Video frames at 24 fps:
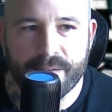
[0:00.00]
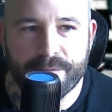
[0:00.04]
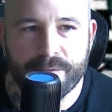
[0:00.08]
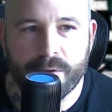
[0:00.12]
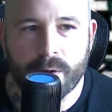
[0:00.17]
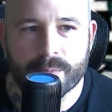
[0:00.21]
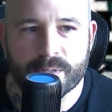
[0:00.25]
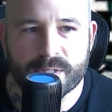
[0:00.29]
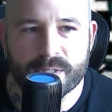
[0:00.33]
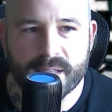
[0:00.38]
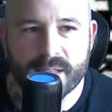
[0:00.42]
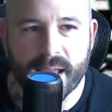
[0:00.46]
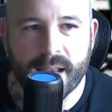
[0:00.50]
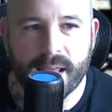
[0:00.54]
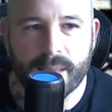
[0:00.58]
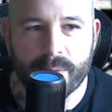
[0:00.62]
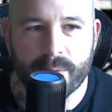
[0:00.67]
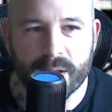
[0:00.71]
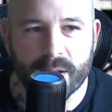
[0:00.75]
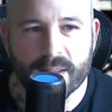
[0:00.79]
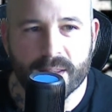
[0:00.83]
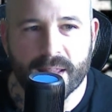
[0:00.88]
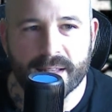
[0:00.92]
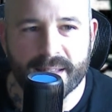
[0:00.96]
Farm Stadium
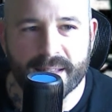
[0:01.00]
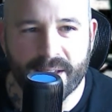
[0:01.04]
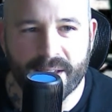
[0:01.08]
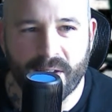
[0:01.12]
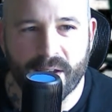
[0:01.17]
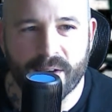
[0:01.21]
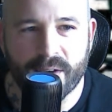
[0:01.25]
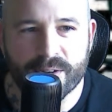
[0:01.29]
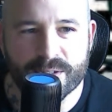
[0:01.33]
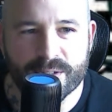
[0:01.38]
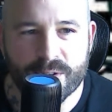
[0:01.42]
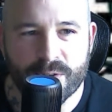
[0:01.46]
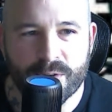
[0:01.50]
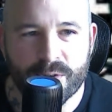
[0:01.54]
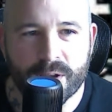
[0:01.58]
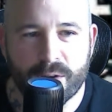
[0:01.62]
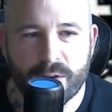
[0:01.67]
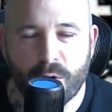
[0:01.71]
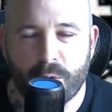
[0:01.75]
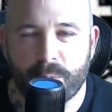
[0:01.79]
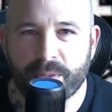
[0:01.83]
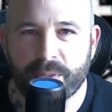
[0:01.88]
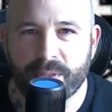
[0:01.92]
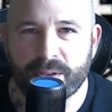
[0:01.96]
in Glendale, Arizona,
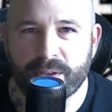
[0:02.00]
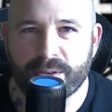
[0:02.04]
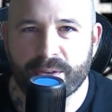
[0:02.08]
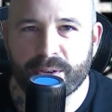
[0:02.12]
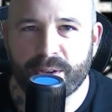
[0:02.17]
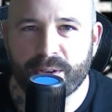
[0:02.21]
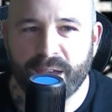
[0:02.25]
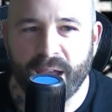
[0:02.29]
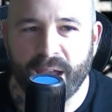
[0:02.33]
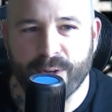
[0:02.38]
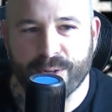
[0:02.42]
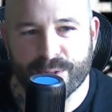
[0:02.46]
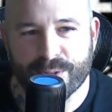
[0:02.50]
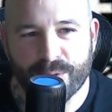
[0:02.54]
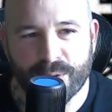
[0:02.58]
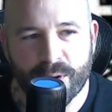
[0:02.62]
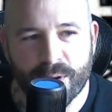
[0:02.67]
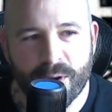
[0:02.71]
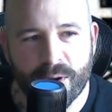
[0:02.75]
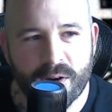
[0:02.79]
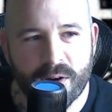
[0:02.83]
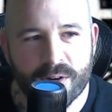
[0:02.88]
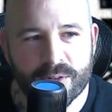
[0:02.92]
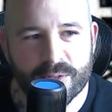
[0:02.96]
home of the Arizona
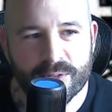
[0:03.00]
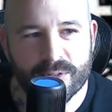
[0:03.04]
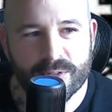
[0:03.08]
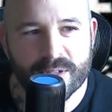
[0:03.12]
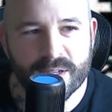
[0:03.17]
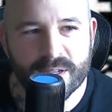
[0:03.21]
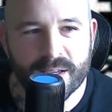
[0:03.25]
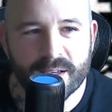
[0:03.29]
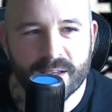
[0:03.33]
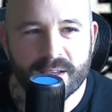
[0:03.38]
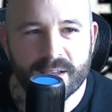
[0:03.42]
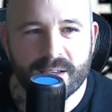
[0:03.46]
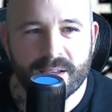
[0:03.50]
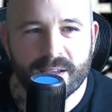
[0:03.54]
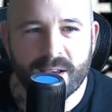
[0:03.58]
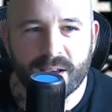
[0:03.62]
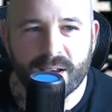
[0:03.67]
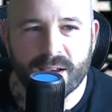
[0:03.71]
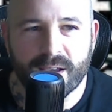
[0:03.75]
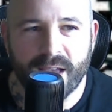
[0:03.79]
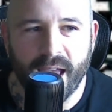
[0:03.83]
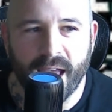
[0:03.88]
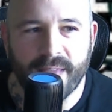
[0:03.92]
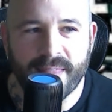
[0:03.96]
Cardinals.
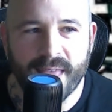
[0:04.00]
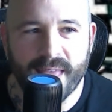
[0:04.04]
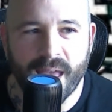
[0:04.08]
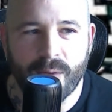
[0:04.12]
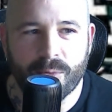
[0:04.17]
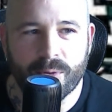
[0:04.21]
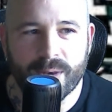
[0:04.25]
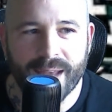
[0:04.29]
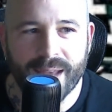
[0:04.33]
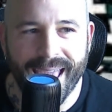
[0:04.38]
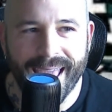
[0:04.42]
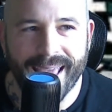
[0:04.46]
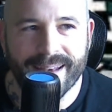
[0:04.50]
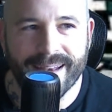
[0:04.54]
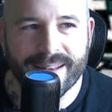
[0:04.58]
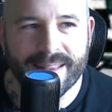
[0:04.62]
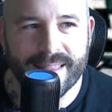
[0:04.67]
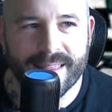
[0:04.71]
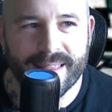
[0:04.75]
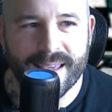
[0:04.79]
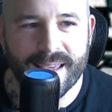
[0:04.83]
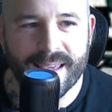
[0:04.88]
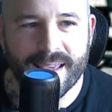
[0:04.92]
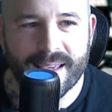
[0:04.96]
And that would end
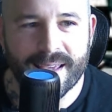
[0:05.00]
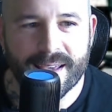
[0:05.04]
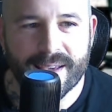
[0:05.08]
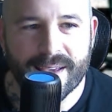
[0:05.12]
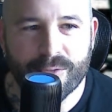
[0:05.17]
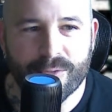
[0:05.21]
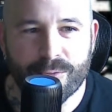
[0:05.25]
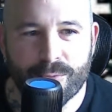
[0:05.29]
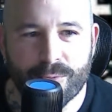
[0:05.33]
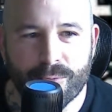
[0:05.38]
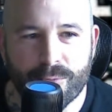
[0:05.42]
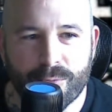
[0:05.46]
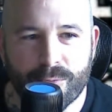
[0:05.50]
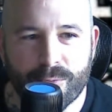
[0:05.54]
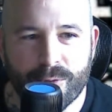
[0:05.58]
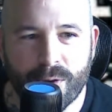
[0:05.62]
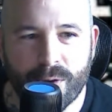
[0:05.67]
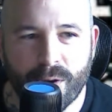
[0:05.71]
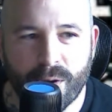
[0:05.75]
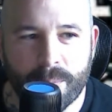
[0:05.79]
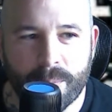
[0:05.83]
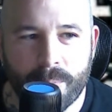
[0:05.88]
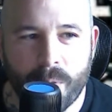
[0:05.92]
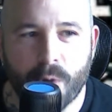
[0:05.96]
the
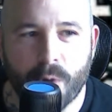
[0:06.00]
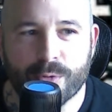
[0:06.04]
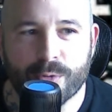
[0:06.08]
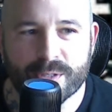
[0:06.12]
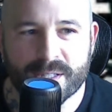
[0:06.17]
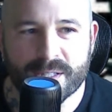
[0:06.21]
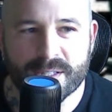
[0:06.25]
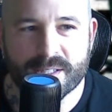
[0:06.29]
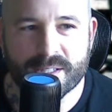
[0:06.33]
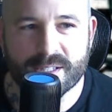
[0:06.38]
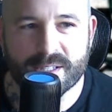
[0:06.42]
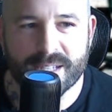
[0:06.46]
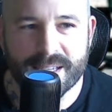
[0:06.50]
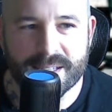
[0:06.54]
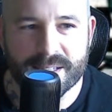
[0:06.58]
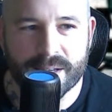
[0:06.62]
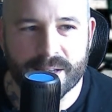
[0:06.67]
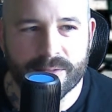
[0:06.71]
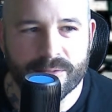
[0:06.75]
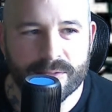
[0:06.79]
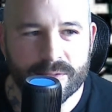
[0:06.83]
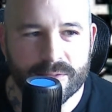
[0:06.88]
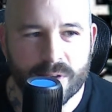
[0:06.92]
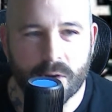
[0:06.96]

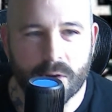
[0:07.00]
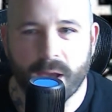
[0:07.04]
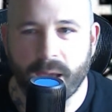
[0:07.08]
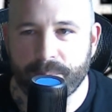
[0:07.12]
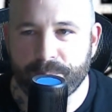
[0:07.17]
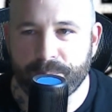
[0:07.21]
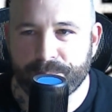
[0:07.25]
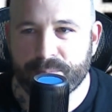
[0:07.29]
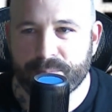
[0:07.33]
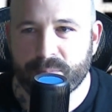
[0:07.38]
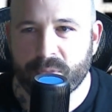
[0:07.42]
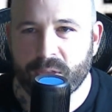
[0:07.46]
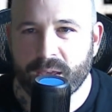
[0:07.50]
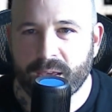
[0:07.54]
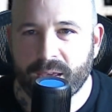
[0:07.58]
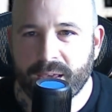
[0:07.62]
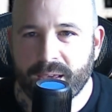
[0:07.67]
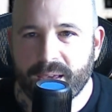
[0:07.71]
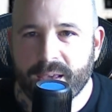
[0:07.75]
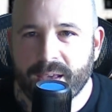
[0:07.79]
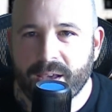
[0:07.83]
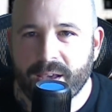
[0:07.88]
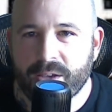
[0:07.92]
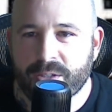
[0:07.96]
postseason. Okay,
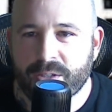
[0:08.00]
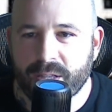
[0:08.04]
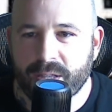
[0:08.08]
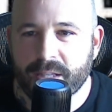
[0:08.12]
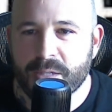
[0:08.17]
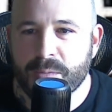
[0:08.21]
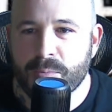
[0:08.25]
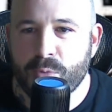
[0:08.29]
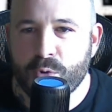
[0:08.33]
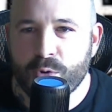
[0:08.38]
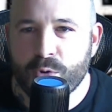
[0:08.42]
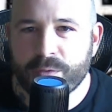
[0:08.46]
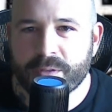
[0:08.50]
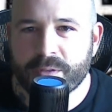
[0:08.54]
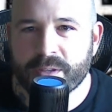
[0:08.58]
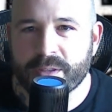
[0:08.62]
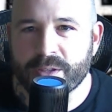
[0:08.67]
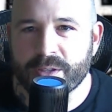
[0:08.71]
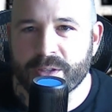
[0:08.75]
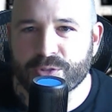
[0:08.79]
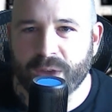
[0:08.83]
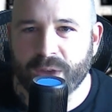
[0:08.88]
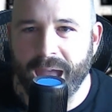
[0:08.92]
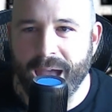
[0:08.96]
so let's move to
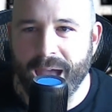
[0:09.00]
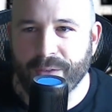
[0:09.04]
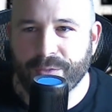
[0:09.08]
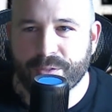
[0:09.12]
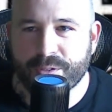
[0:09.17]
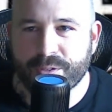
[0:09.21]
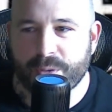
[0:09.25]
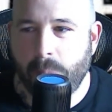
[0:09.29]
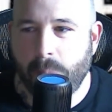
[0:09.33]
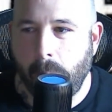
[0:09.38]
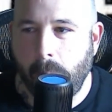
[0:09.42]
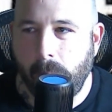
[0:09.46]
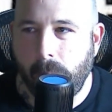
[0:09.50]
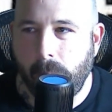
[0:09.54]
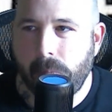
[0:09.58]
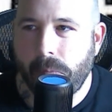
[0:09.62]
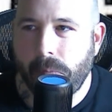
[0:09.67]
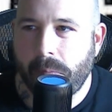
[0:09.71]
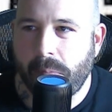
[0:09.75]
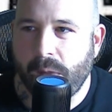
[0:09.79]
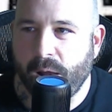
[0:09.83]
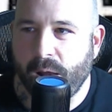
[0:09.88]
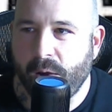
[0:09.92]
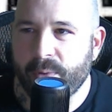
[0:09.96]
the draft.
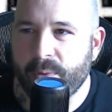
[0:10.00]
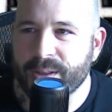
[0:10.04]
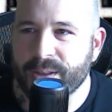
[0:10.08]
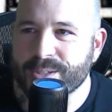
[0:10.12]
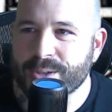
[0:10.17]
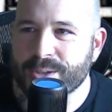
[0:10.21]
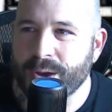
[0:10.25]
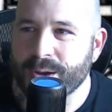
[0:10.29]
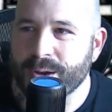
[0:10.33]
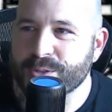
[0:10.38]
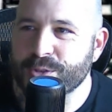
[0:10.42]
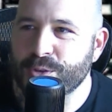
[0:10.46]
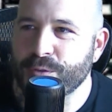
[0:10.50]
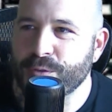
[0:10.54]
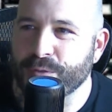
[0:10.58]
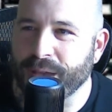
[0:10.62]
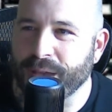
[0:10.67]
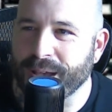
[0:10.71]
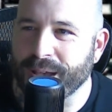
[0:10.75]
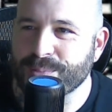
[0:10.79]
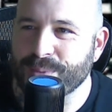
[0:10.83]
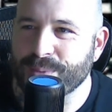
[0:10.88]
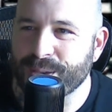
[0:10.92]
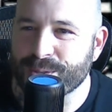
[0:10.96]
I don't want to talk too
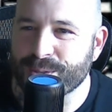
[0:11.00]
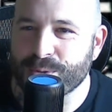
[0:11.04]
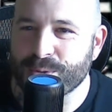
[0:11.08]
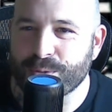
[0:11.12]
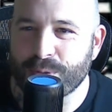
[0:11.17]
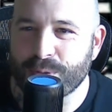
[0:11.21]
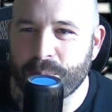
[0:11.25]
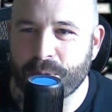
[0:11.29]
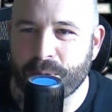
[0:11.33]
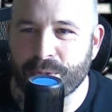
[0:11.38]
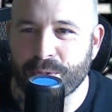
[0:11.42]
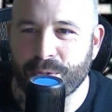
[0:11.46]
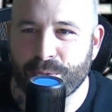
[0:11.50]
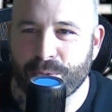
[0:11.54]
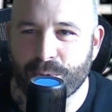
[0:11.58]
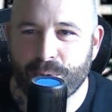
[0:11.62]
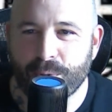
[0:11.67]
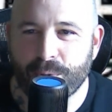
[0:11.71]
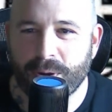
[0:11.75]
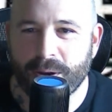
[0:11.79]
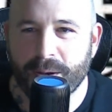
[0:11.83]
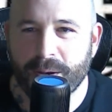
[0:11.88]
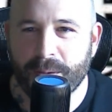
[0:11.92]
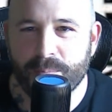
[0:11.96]
fast because we're ripping
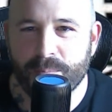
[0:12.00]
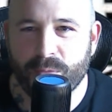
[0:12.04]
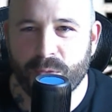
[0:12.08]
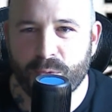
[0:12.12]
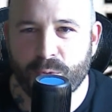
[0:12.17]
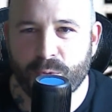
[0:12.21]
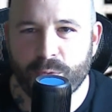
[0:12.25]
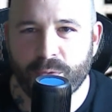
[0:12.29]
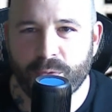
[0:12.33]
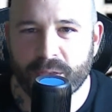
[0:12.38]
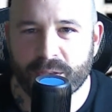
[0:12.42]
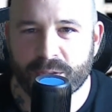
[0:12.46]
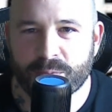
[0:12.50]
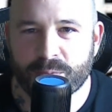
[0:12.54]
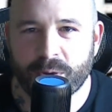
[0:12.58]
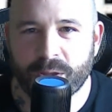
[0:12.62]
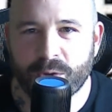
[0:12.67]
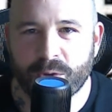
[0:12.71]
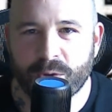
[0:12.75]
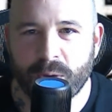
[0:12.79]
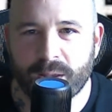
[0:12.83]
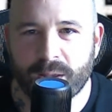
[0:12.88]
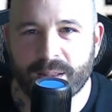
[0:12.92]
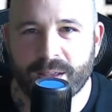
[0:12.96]
through things pretty
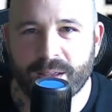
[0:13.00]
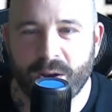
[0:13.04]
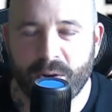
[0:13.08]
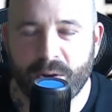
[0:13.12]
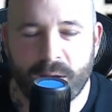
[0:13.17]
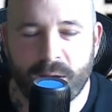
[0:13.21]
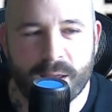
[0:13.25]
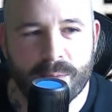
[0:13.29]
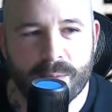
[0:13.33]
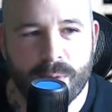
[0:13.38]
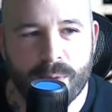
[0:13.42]
quickly already.